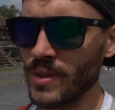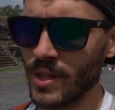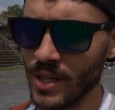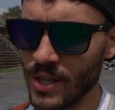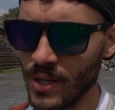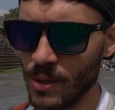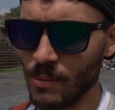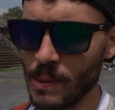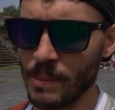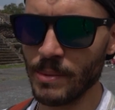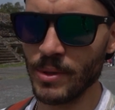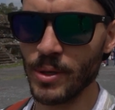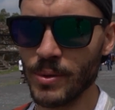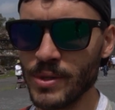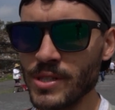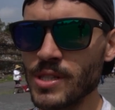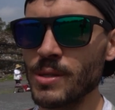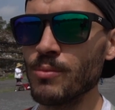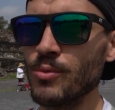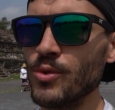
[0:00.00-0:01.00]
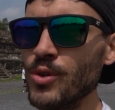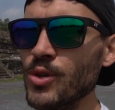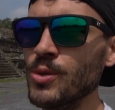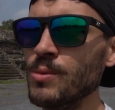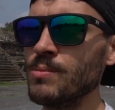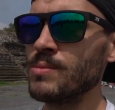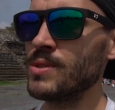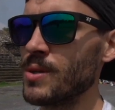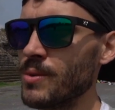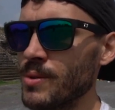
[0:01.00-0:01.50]
you know, maybe there were some
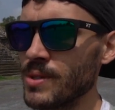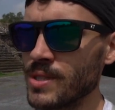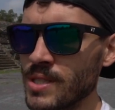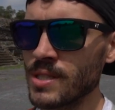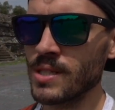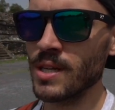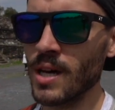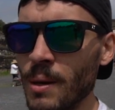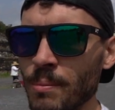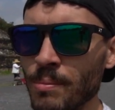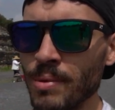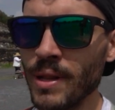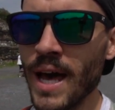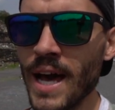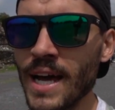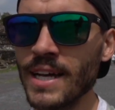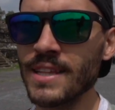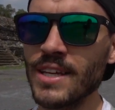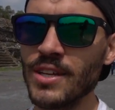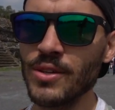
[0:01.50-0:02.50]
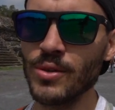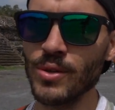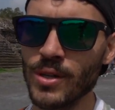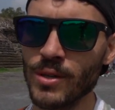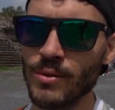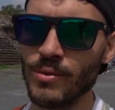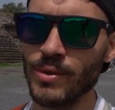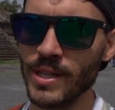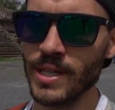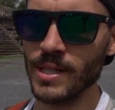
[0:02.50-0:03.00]
rooms, there was a plaque that you
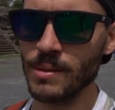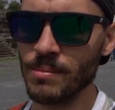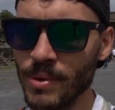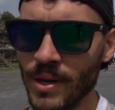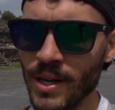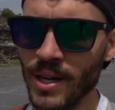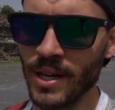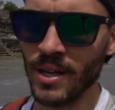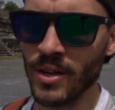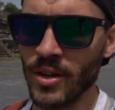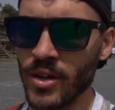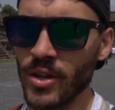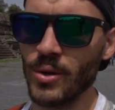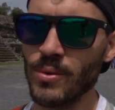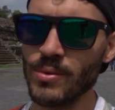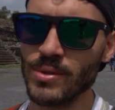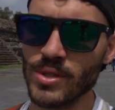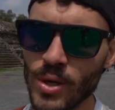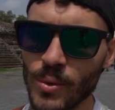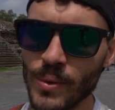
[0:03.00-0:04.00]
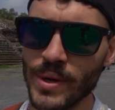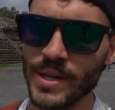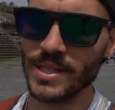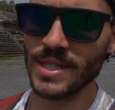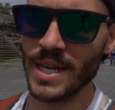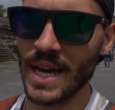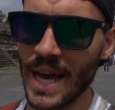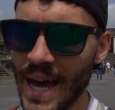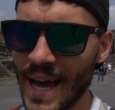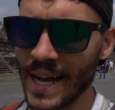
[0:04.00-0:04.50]
could read, but there was no way
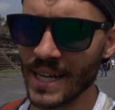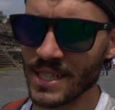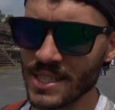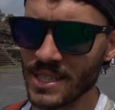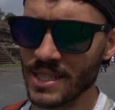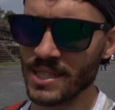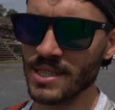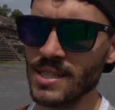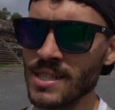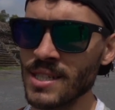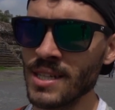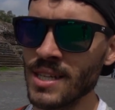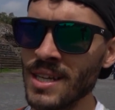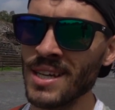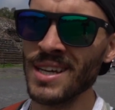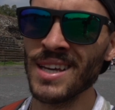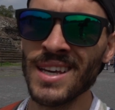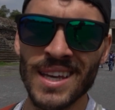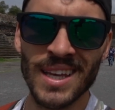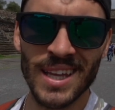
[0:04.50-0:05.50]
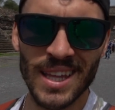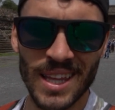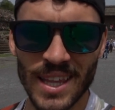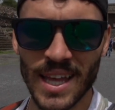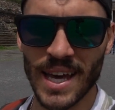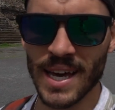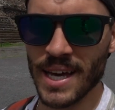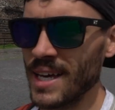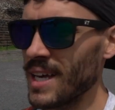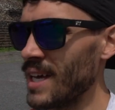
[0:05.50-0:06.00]
to access
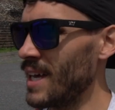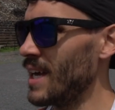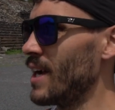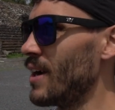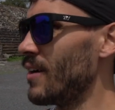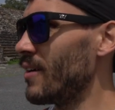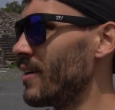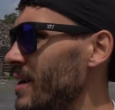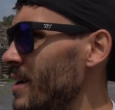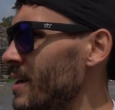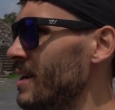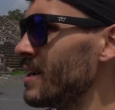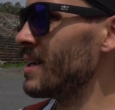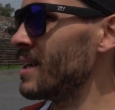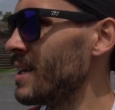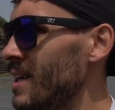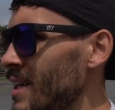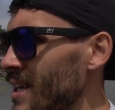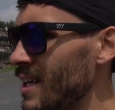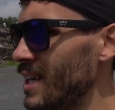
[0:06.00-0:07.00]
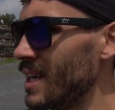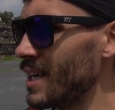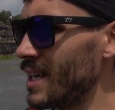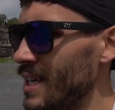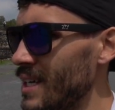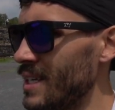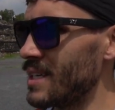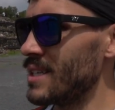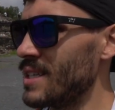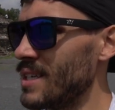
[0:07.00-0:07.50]
that area.
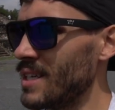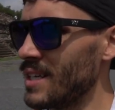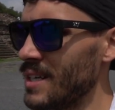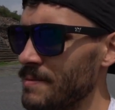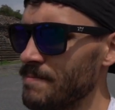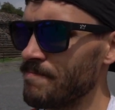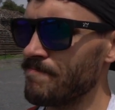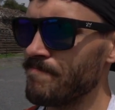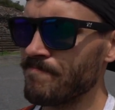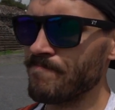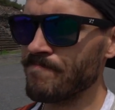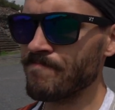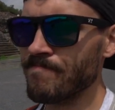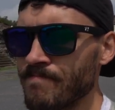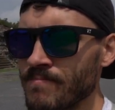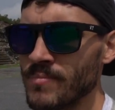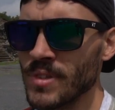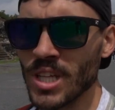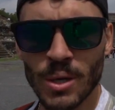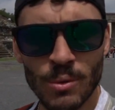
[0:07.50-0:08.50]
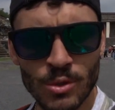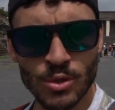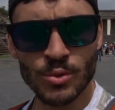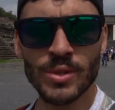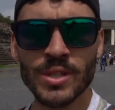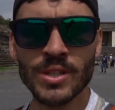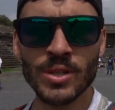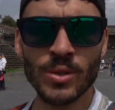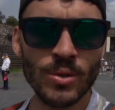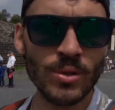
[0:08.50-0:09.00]
And it was
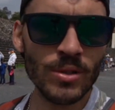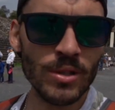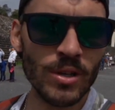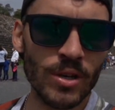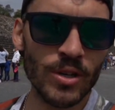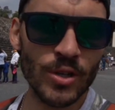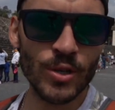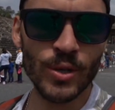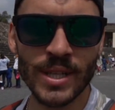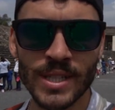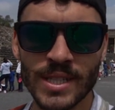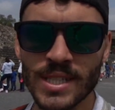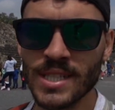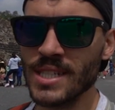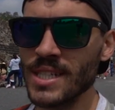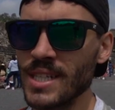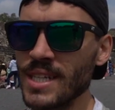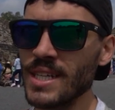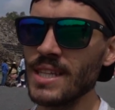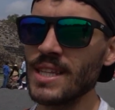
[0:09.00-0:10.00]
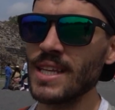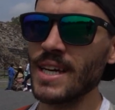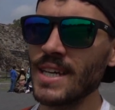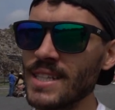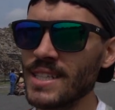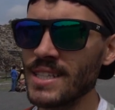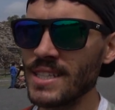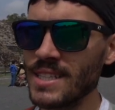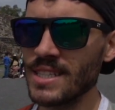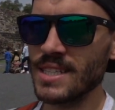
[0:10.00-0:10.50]
really cool though. You can see that
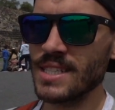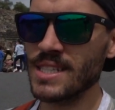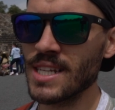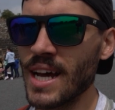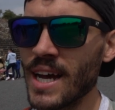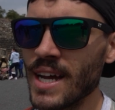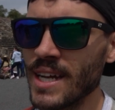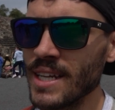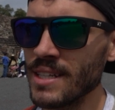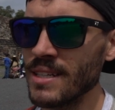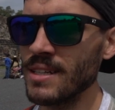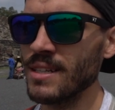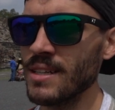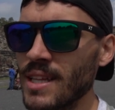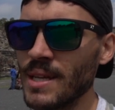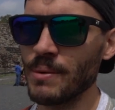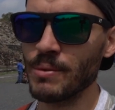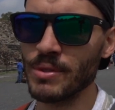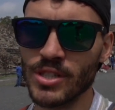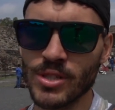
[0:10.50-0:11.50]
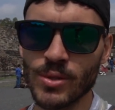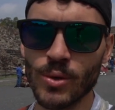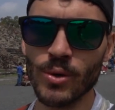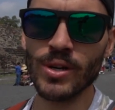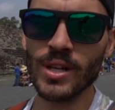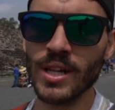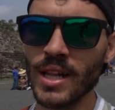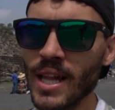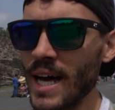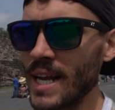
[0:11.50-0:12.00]
the design, they
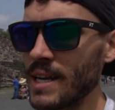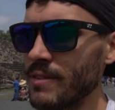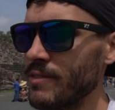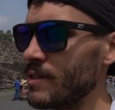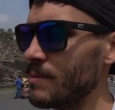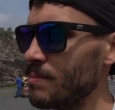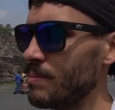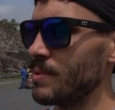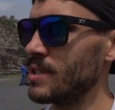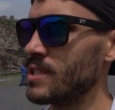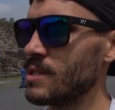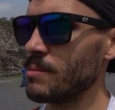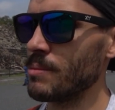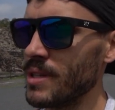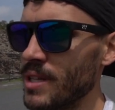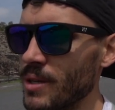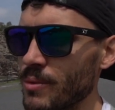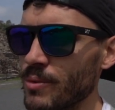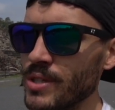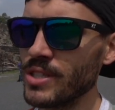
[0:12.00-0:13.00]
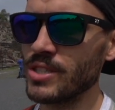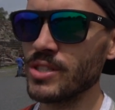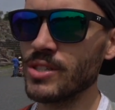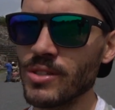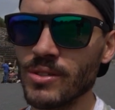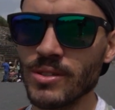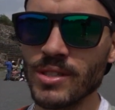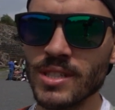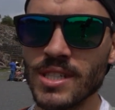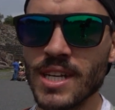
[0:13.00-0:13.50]
restored a lot of it, but some of the
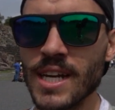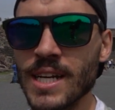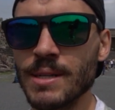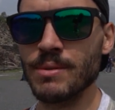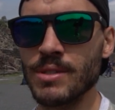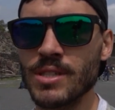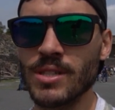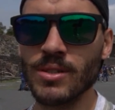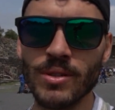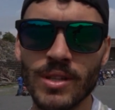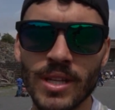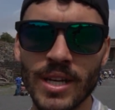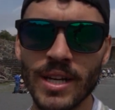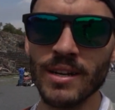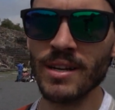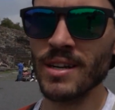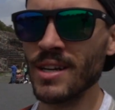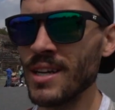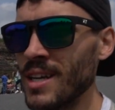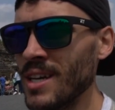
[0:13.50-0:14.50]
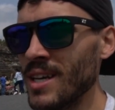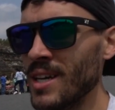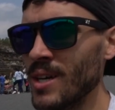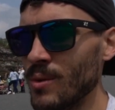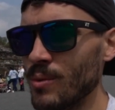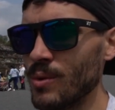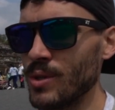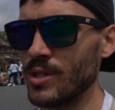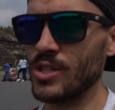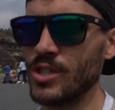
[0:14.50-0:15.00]
original design was still there,
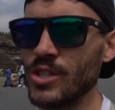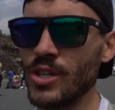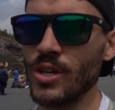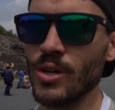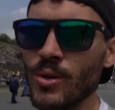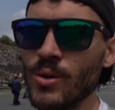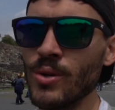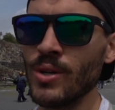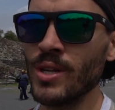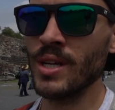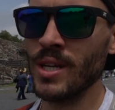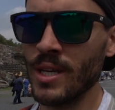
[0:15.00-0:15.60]
which showed